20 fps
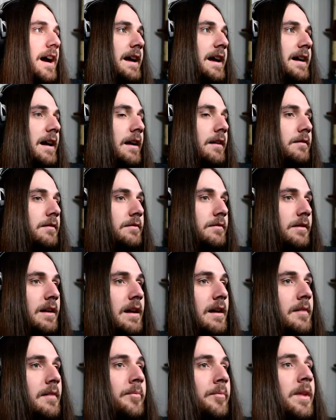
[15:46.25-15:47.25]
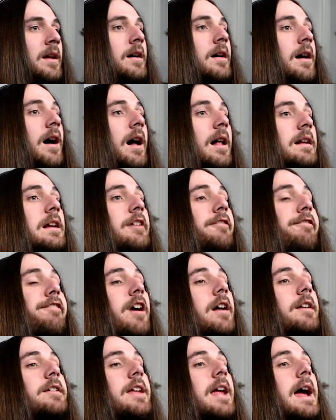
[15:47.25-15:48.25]
again. I need to
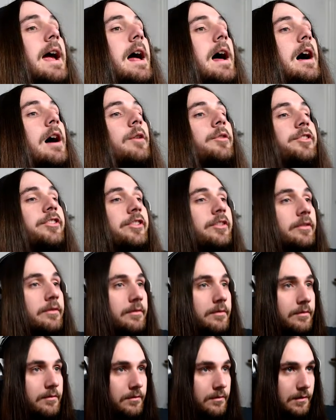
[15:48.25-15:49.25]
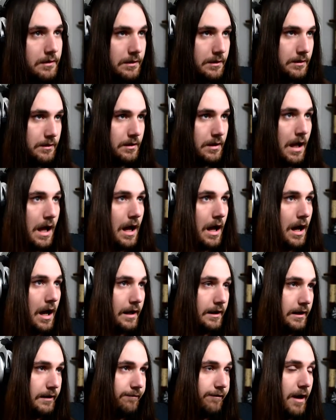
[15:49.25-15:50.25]
find cows. I
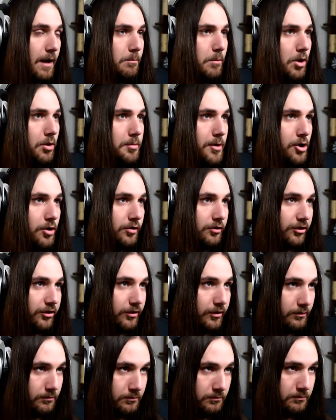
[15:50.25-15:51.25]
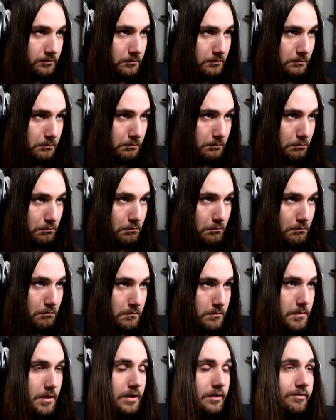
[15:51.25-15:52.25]
need to find moo-moos.
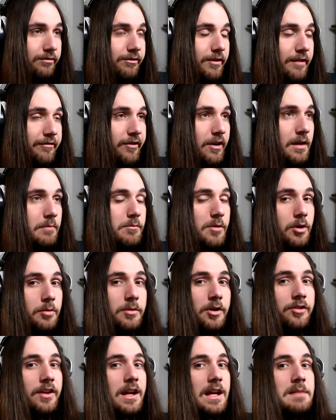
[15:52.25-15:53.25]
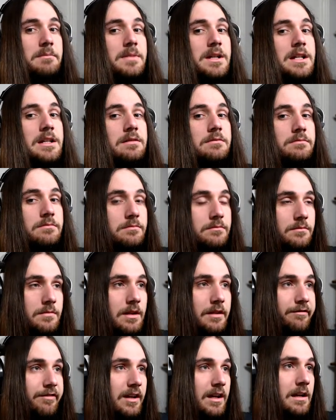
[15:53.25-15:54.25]
Because if I find moo-moos, I get meat.
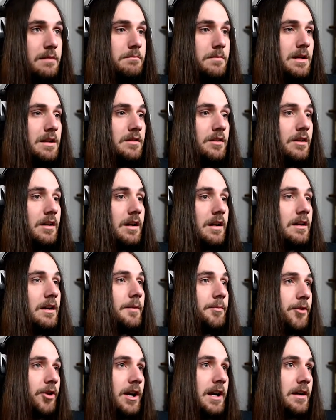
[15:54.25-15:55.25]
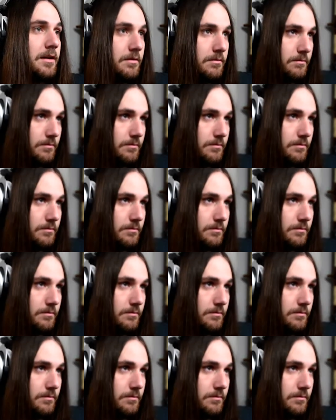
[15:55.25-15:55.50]
And if I get meat, then I can upgrade.